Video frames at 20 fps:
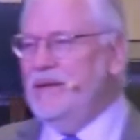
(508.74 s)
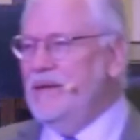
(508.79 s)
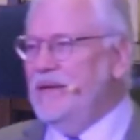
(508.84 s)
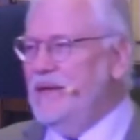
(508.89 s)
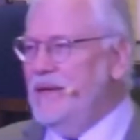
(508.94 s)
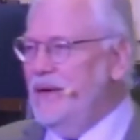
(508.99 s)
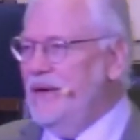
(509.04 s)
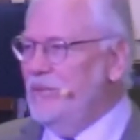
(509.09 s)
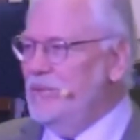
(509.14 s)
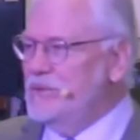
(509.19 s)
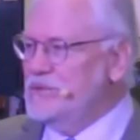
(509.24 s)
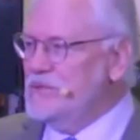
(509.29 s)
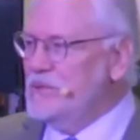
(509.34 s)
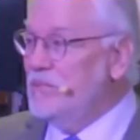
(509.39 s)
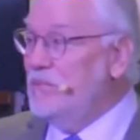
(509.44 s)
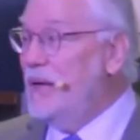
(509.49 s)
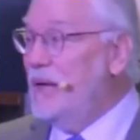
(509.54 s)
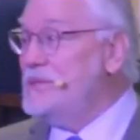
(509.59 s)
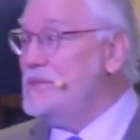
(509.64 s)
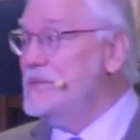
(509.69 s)
it was a
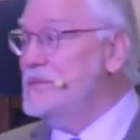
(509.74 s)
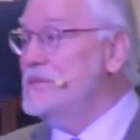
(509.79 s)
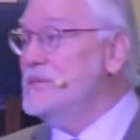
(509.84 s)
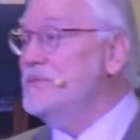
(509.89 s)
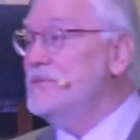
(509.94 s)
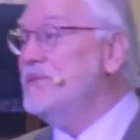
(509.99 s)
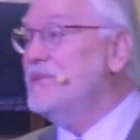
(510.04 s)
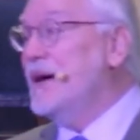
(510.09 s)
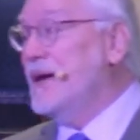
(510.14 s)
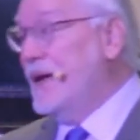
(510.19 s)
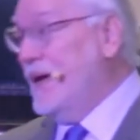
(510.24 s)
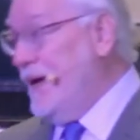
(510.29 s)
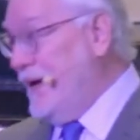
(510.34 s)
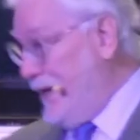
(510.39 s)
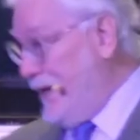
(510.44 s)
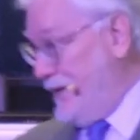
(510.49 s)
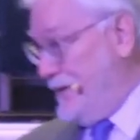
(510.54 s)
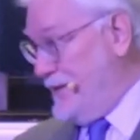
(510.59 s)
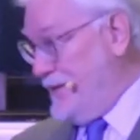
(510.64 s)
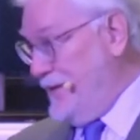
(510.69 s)
message of
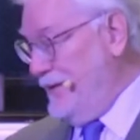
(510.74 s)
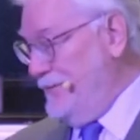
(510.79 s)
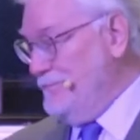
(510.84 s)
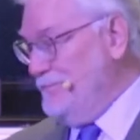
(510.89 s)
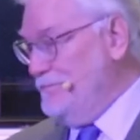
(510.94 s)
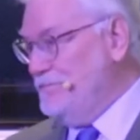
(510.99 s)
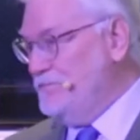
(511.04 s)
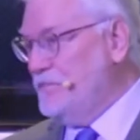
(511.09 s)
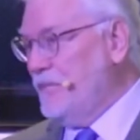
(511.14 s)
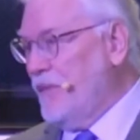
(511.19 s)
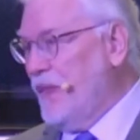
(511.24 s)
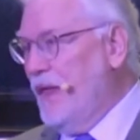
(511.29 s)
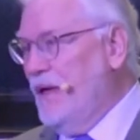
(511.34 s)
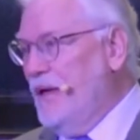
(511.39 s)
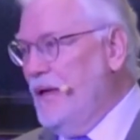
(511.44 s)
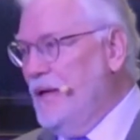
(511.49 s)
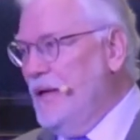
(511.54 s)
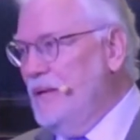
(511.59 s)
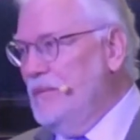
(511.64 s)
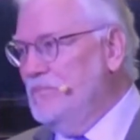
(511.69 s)
finality.
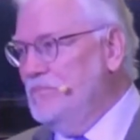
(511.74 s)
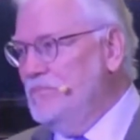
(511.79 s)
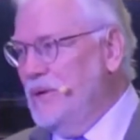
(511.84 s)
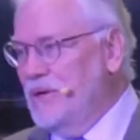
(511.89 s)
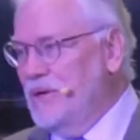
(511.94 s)
But